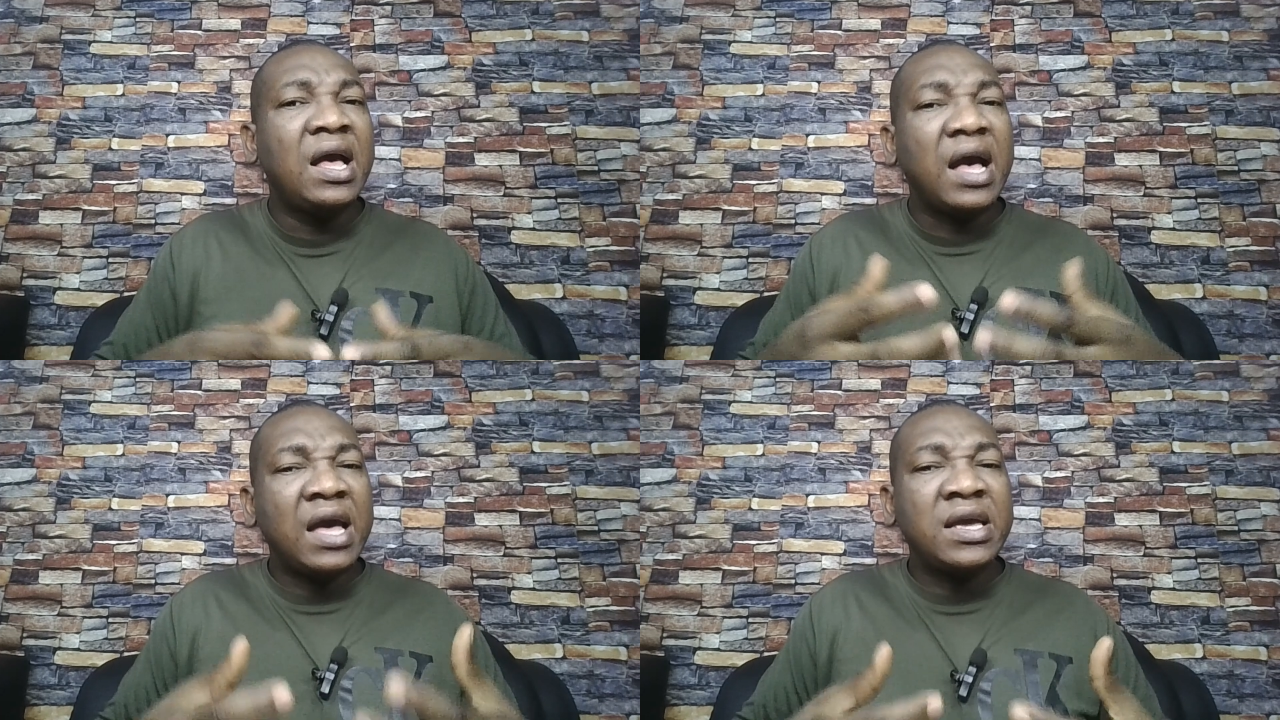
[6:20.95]

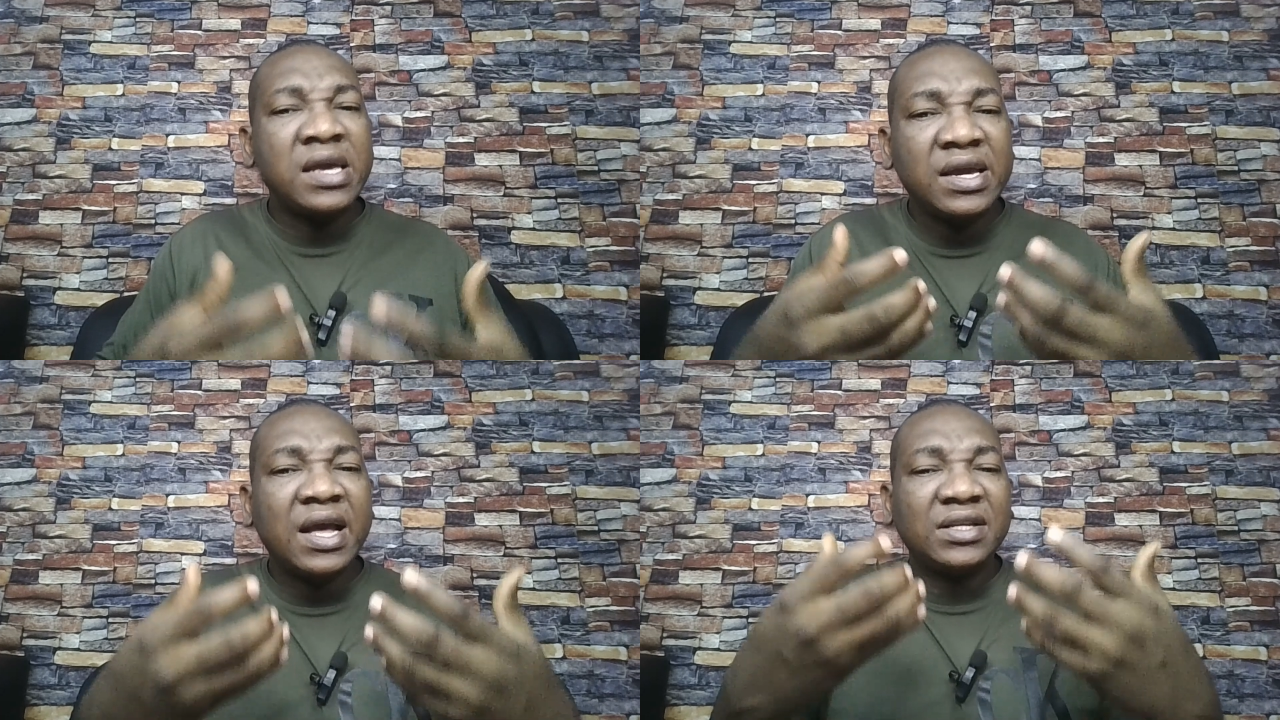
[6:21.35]
and
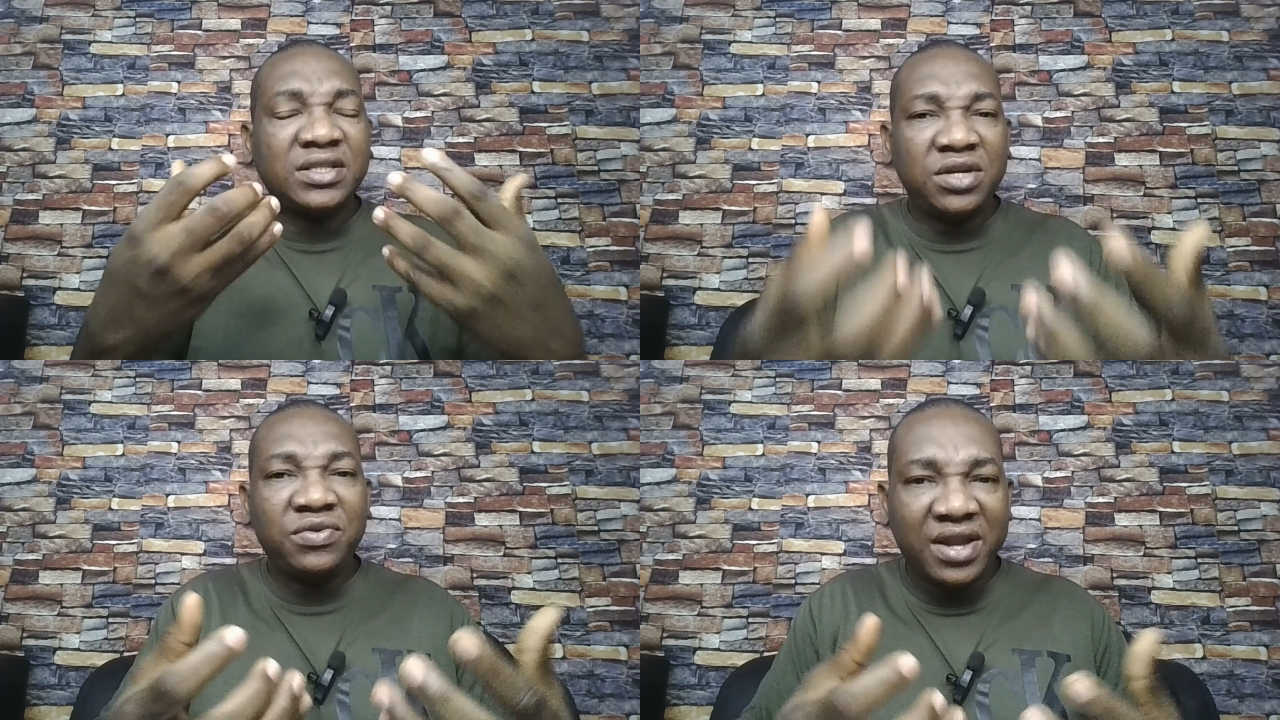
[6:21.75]
he can
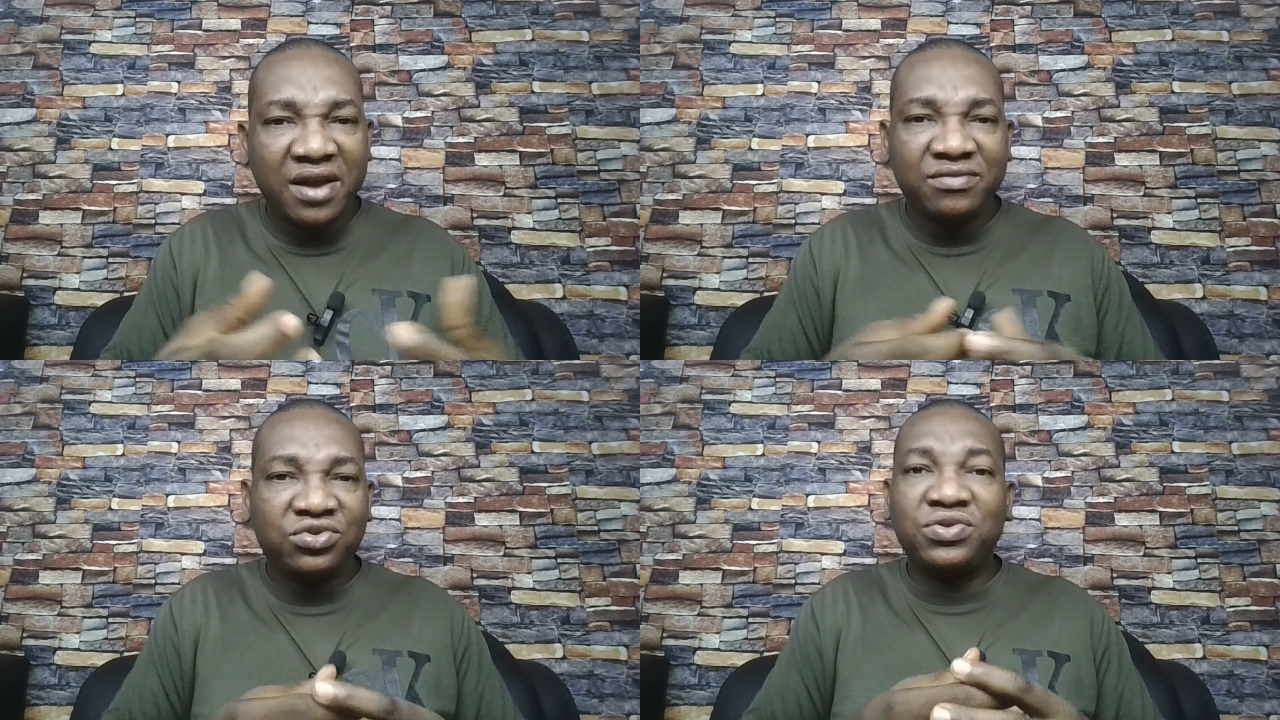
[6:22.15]
steal
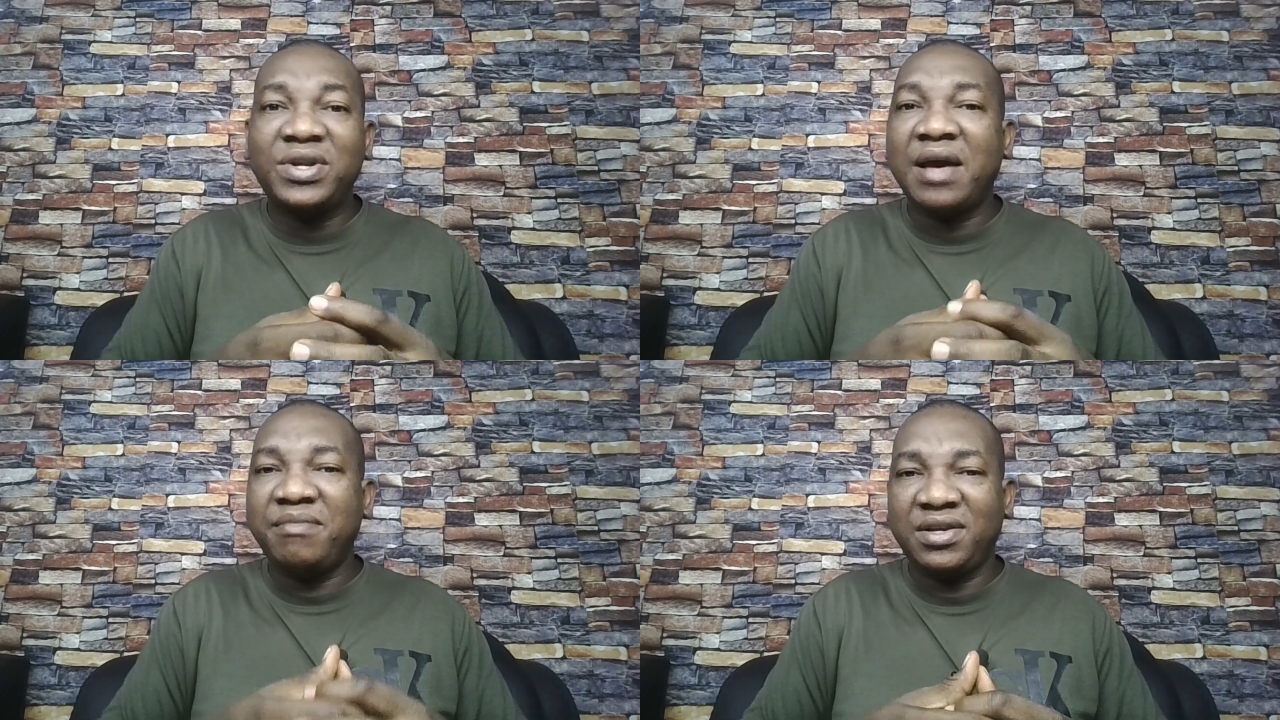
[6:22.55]
them through
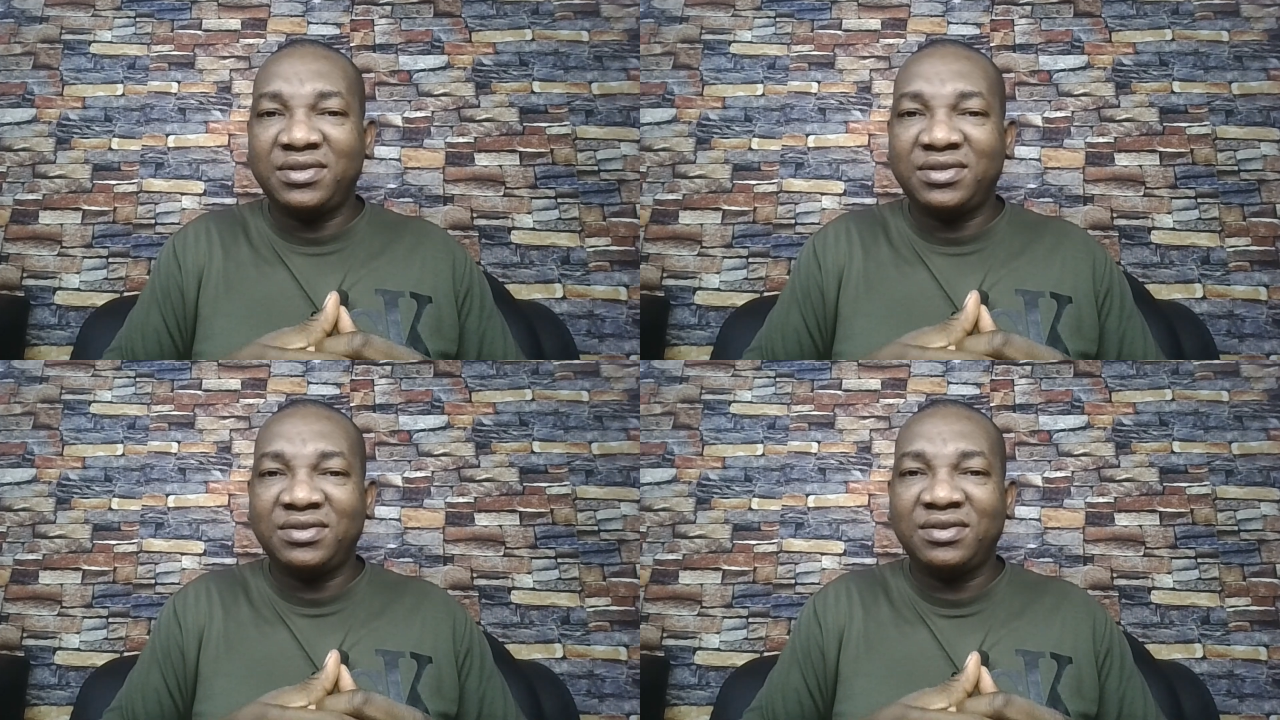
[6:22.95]
that
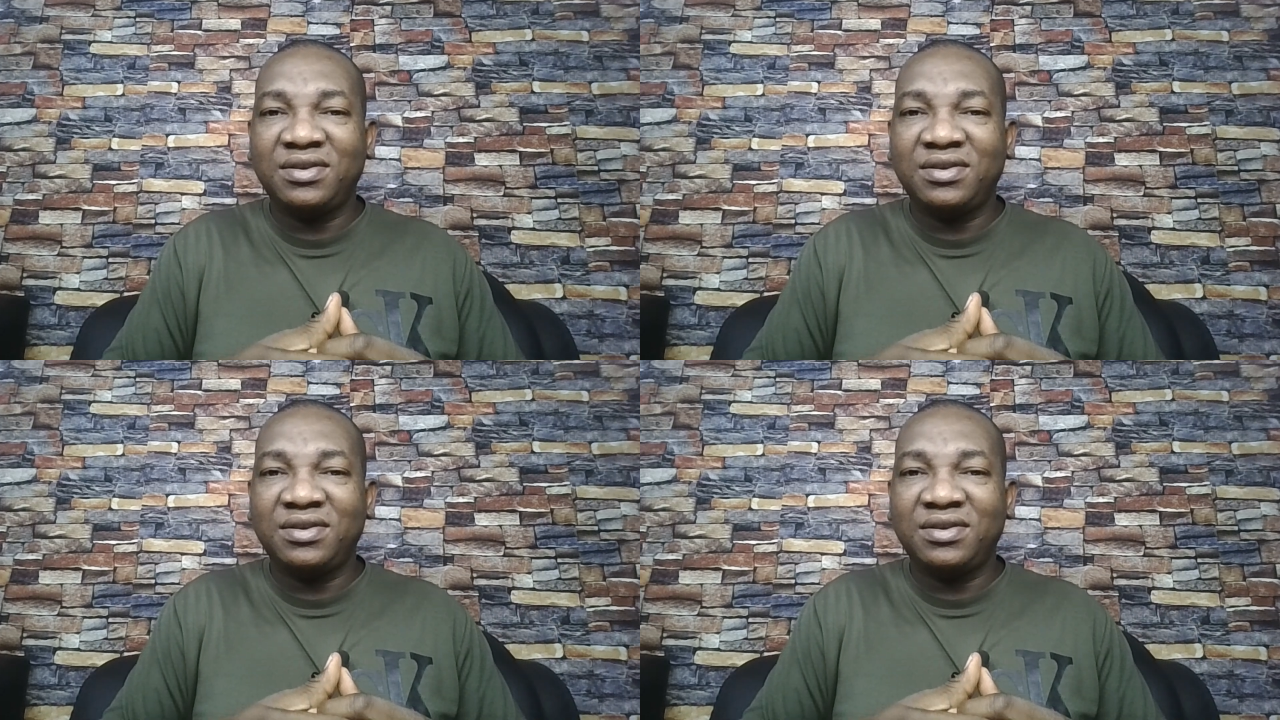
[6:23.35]
means.